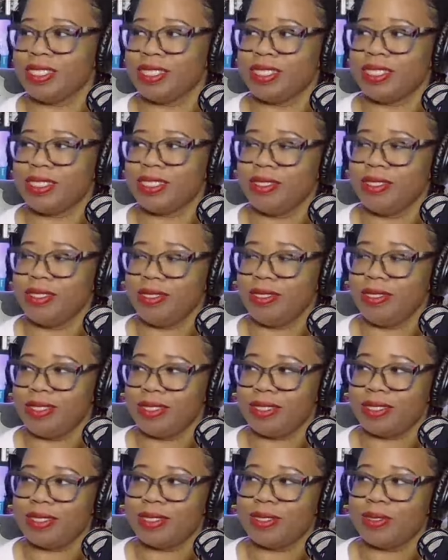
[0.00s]

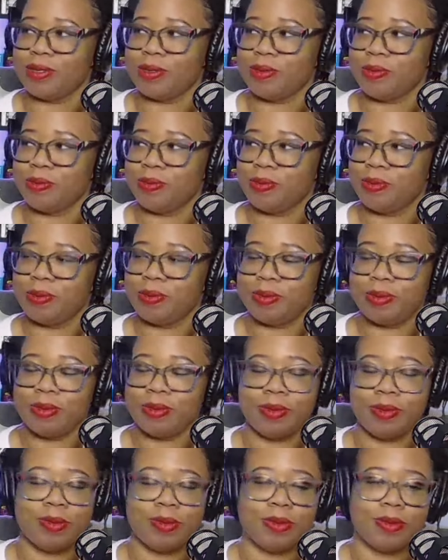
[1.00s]

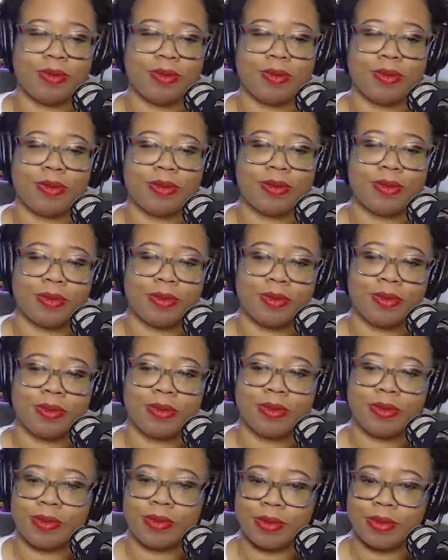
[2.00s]

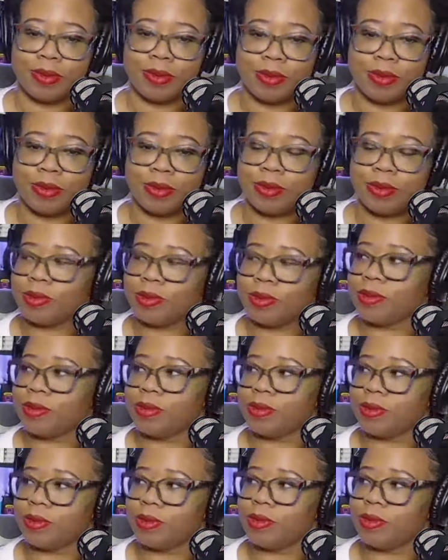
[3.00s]

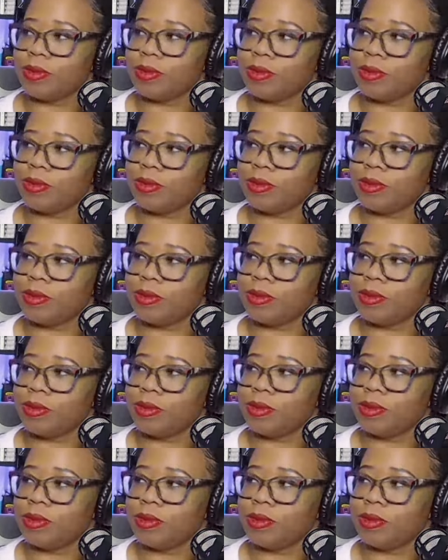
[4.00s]
(silent)